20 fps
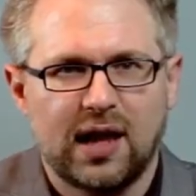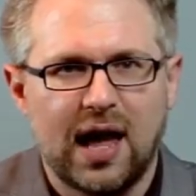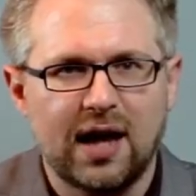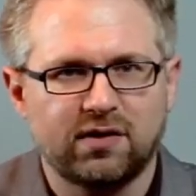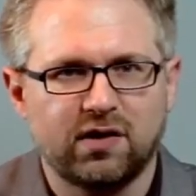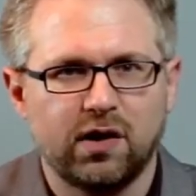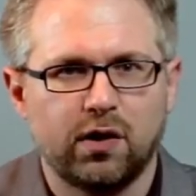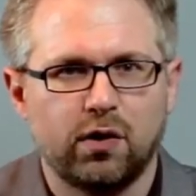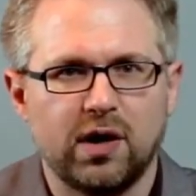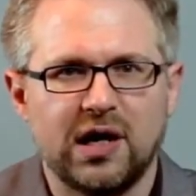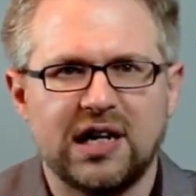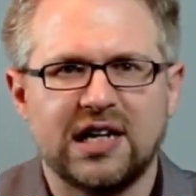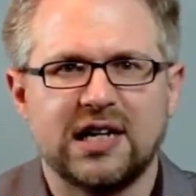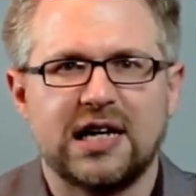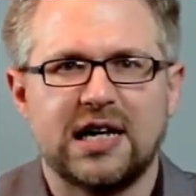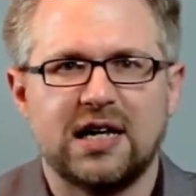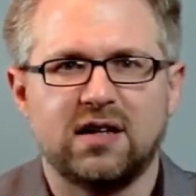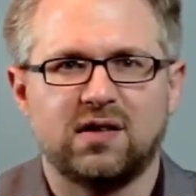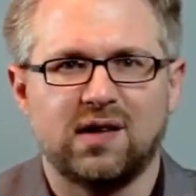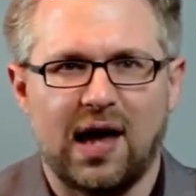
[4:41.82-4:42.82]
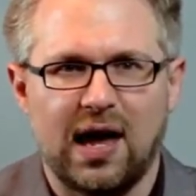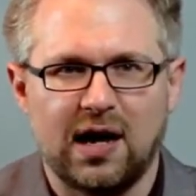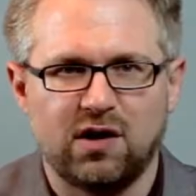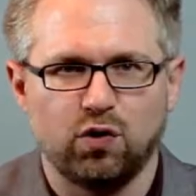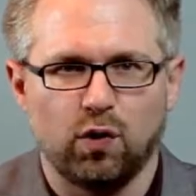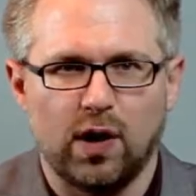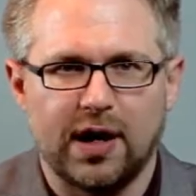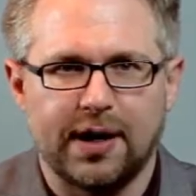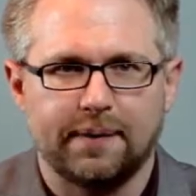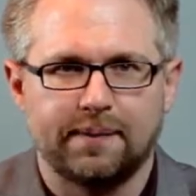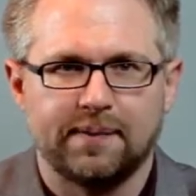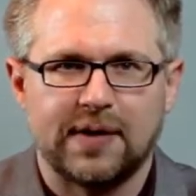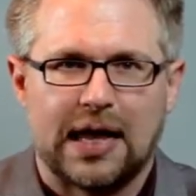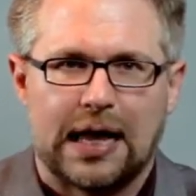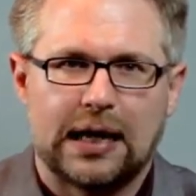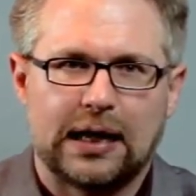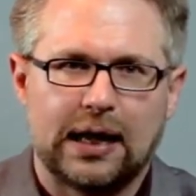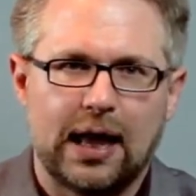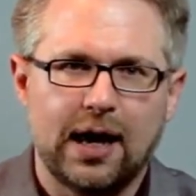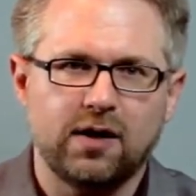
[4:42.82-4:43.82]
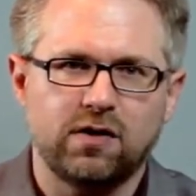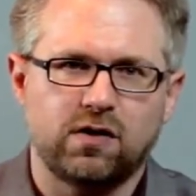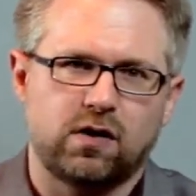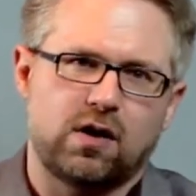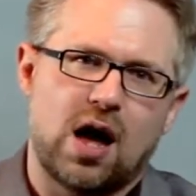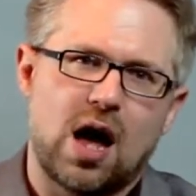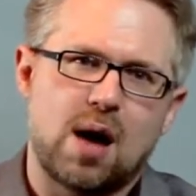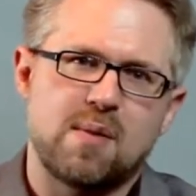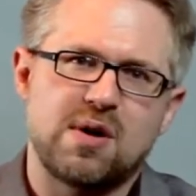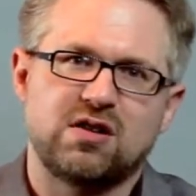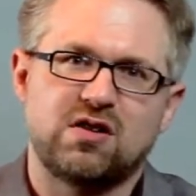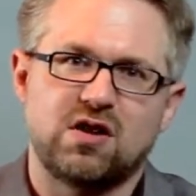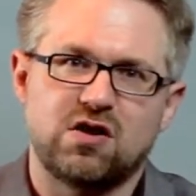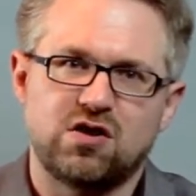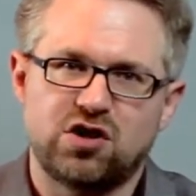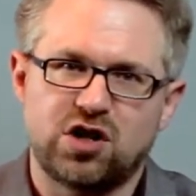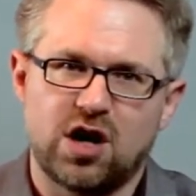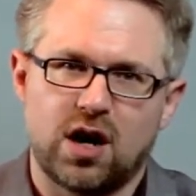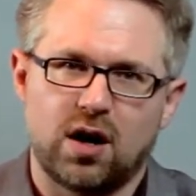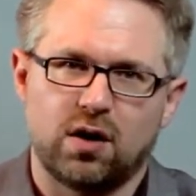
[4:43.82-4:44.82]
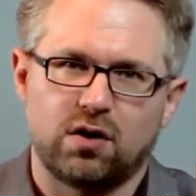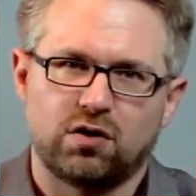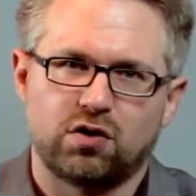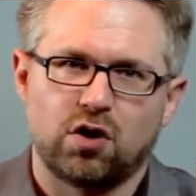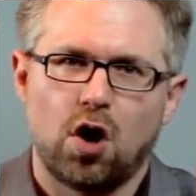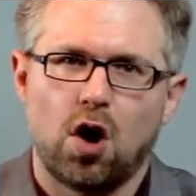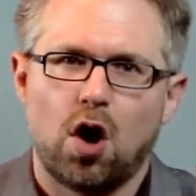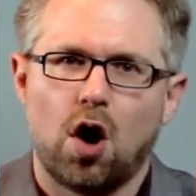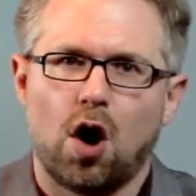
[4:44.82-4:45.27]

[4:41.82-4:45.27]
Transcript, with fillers: The last ingredient is edge weight. Likes, comments, and shares